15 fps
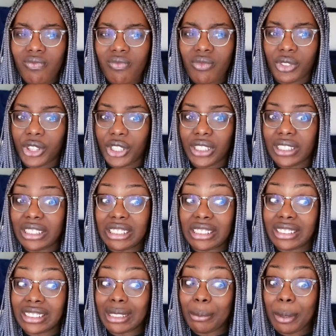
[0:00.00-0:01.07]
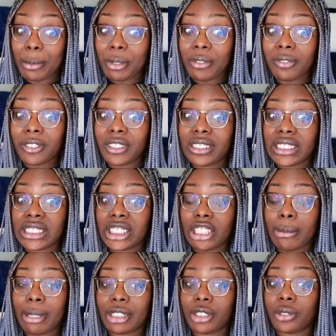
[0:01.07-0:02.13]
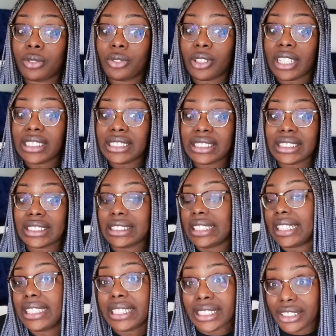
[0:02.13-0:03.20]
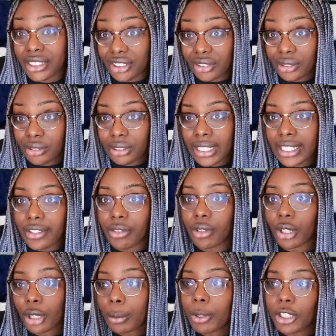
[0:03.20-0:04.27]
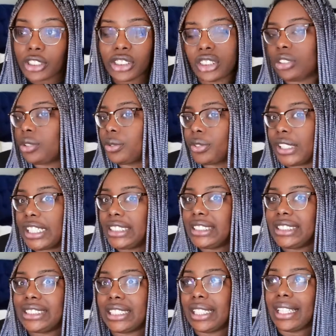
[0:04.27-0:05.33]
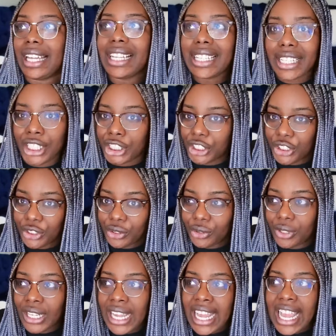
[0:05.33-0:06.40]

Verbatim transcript: the, some people even feel insecure about their friends liking you, like their personal friends liking you,